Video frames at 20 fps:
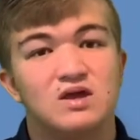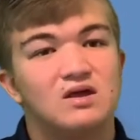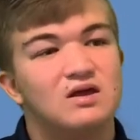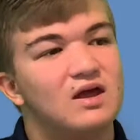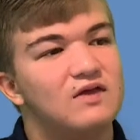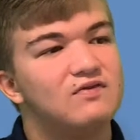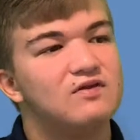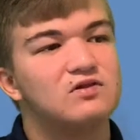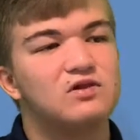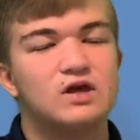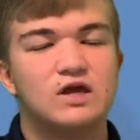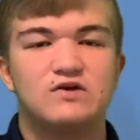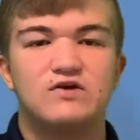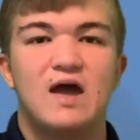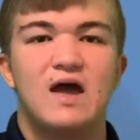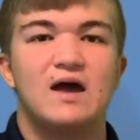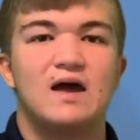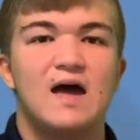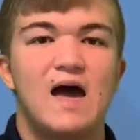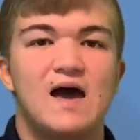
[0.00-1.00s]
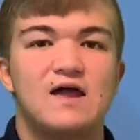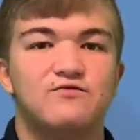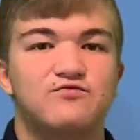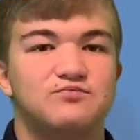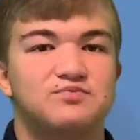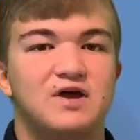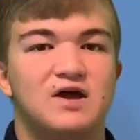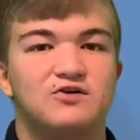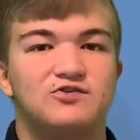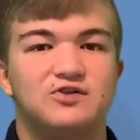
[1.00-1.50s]
And then looking at it from
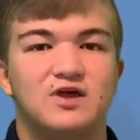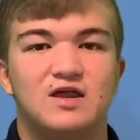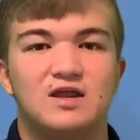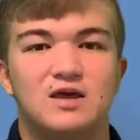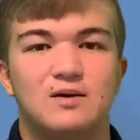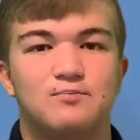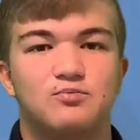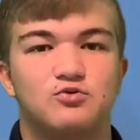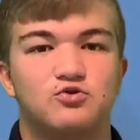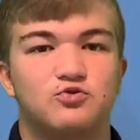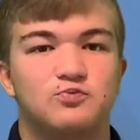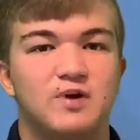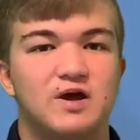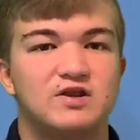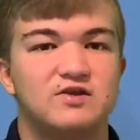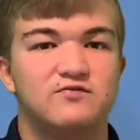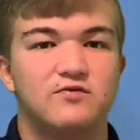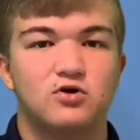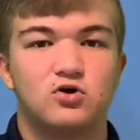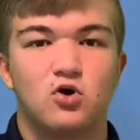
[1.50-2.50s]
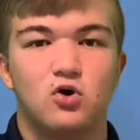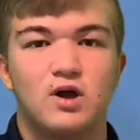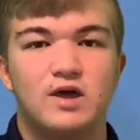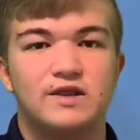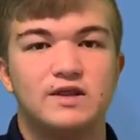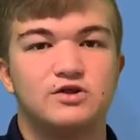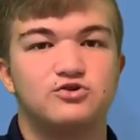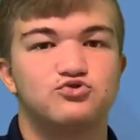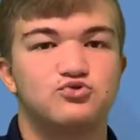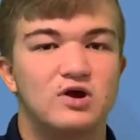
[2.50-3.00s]
Texas A&M perspective, I'll go ahead and
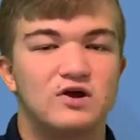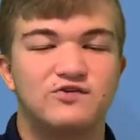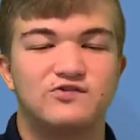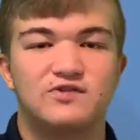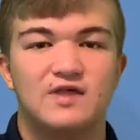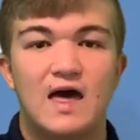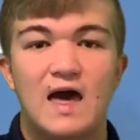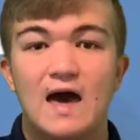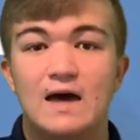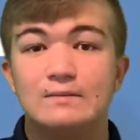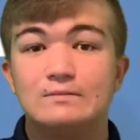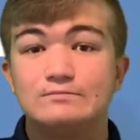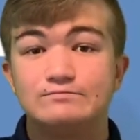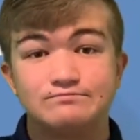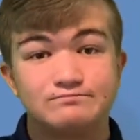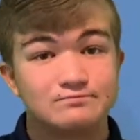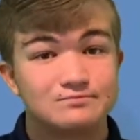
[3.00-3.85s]
address that.